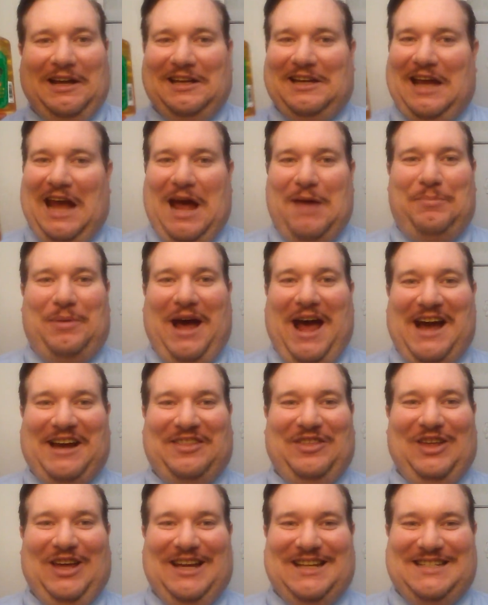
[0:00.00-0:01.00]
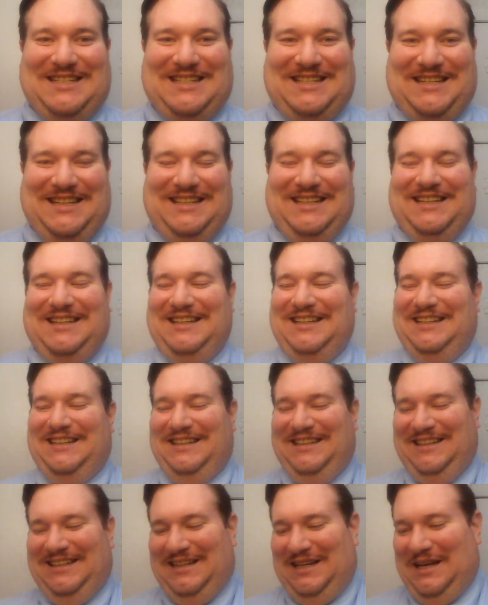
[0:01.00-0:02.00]
can't pack this.
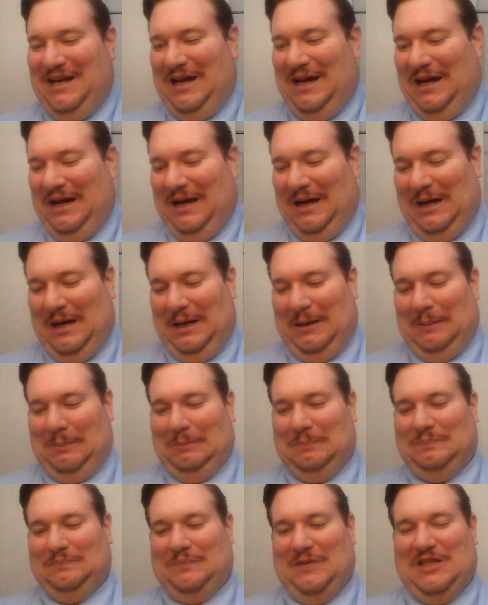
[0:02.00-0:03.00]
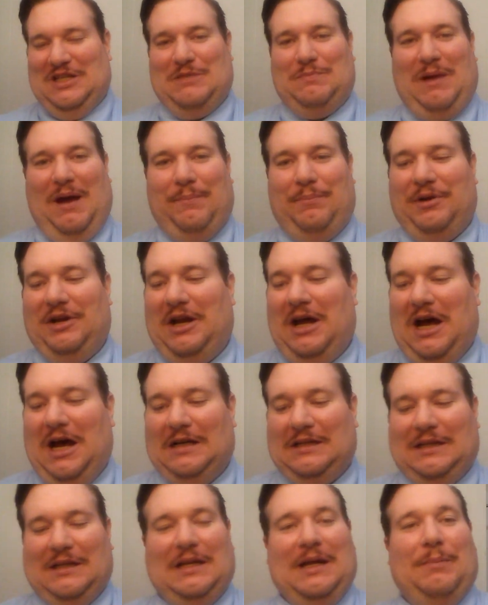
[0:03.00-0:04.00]
This is my
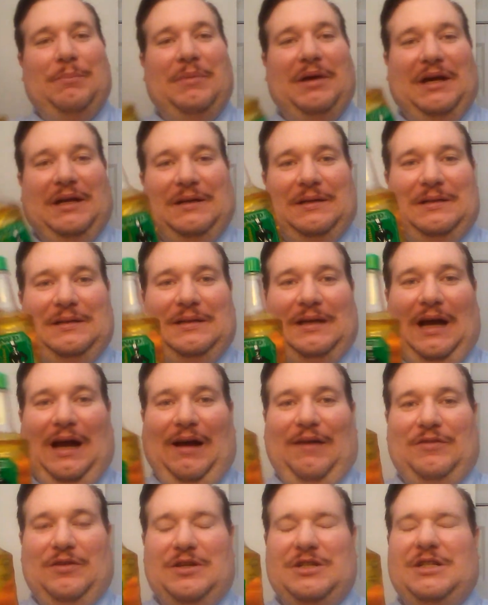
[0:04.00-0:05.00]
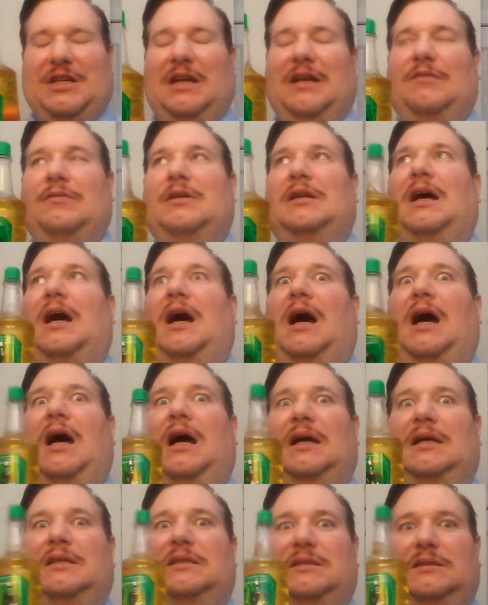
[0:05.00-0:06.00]
pinaud Clubman aftershave, and
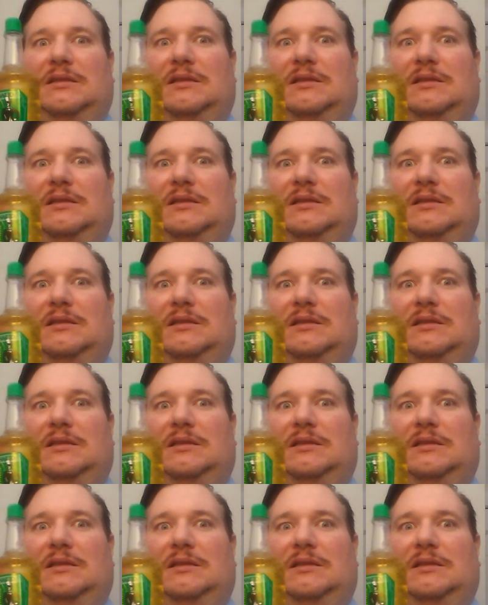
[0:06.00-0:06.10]
I